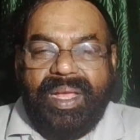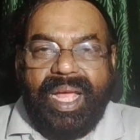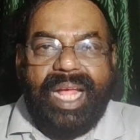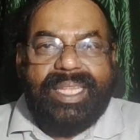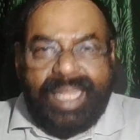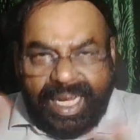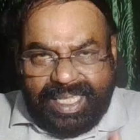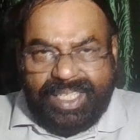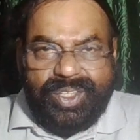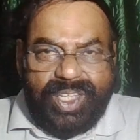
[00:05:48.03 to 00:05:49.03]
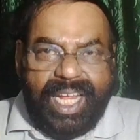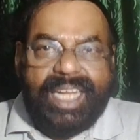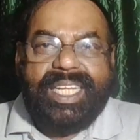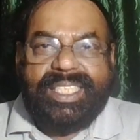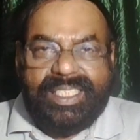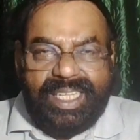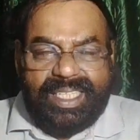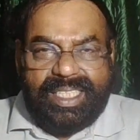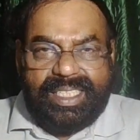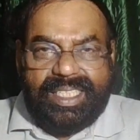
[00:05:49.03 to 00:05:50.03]
And to that extent they
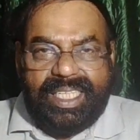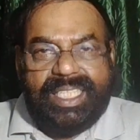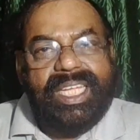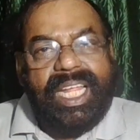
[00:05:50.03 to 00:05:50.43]
are treacherous.